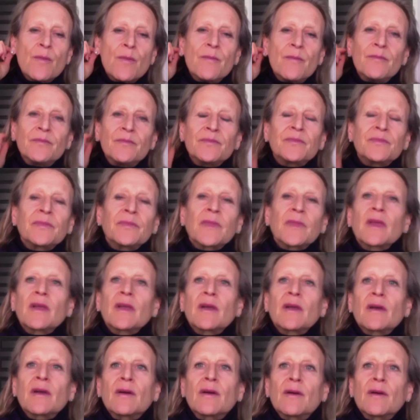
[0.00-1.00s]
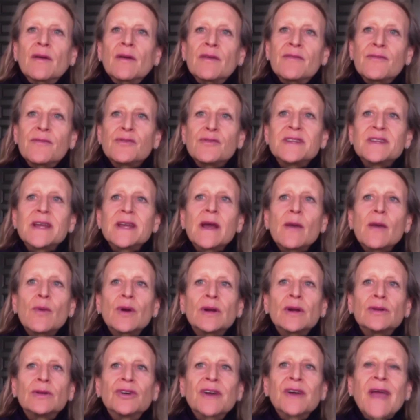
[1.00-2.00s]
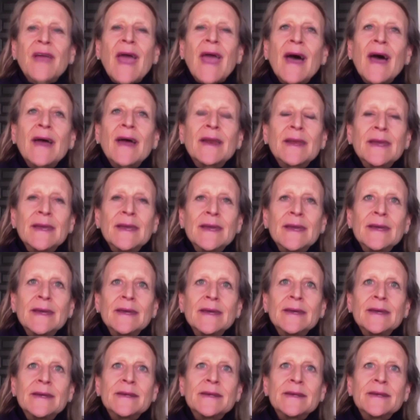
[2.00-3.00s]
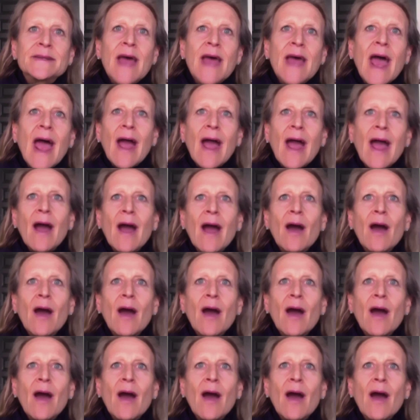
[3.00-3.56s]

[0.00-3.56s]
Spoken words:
So the first thing I want to look at is,